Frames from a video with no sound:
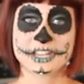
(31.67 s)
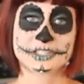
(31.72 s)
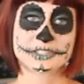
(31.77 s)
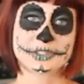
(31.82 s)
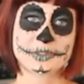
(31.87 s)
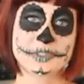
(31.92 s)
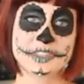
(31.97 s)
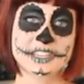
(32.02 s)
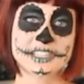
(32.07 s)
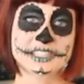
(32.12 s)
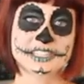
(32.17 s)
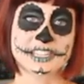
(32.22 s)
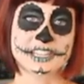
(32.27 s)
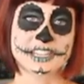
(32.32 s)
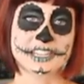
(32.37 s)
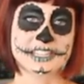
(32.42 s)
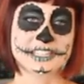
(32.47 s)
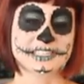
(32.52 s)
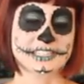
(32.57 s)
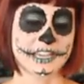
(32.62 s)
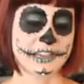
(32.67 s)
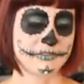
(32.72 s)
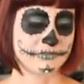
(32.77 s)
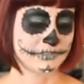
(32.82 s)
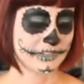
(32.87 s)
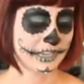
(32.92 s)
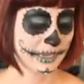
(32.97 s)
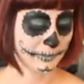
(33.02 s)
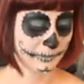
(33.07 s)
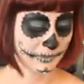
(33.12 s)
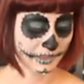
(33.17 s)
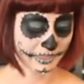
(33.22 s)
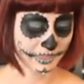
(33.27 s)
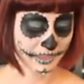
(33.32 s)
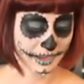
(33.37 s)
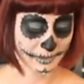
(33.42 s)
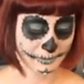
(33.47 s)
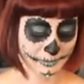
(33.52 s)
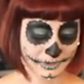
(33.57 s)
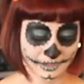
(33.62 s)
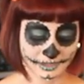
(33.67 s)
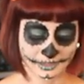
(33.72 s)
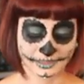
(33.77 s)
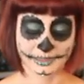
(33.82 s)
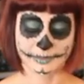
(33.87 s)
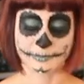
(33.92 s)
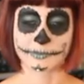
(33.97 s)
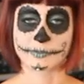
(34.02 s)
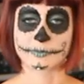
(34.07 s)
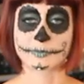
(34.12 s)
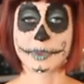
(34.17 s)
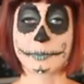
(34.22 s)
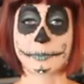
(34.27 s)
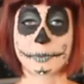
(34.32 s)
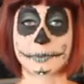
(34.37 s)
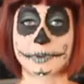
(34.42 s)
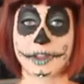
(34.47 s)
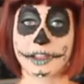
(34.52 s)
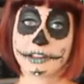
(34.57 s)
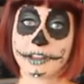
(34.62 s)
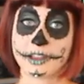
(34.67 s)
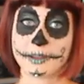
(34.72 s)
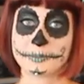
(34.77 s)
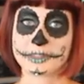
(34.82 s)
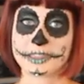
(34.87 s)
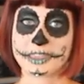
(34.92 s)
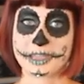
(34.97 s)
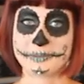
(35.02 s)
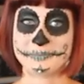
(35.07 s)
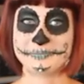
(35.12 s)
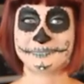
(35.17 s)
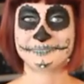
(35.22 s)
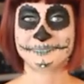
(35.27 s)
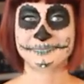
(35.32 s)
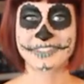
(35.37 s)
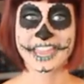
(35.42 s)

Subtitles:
So this is, I've named them, let me remember what I named them.